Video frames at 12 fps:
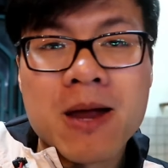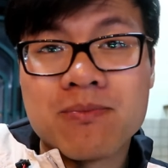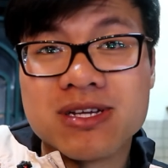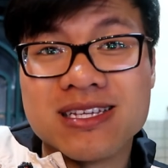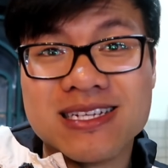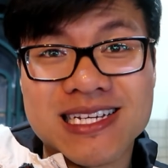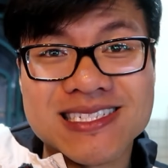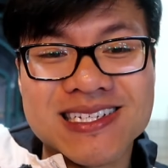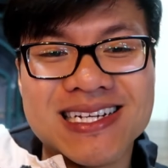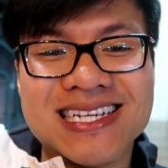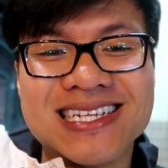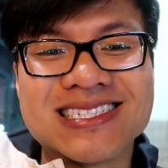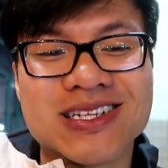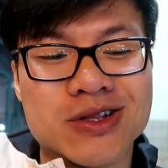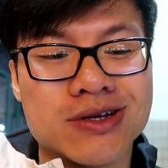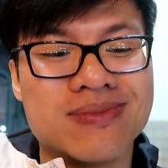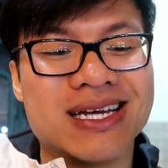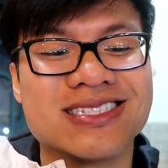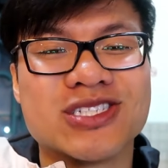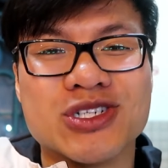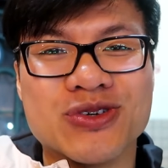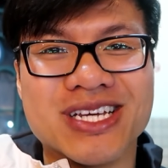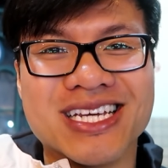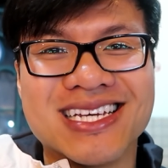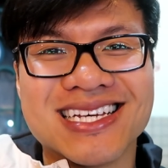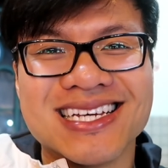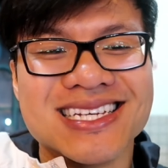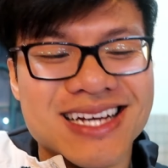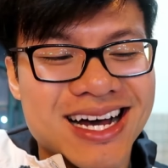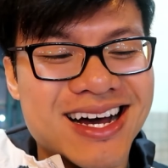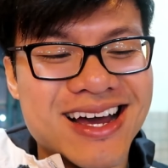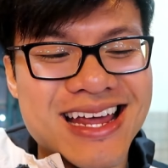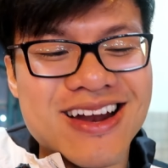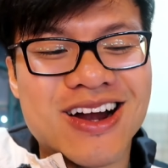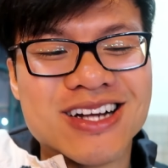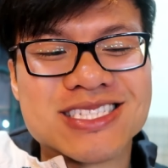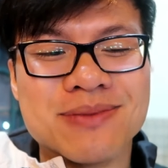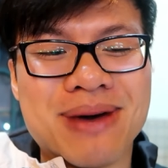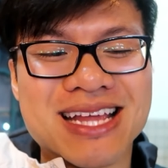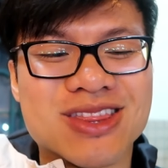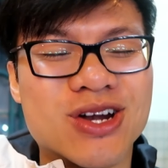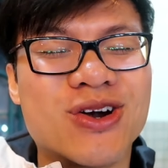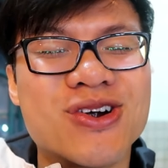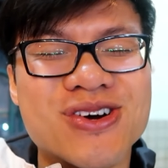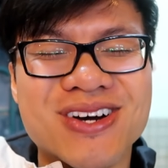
But the intestine is a little bit chewy and hard to bite through.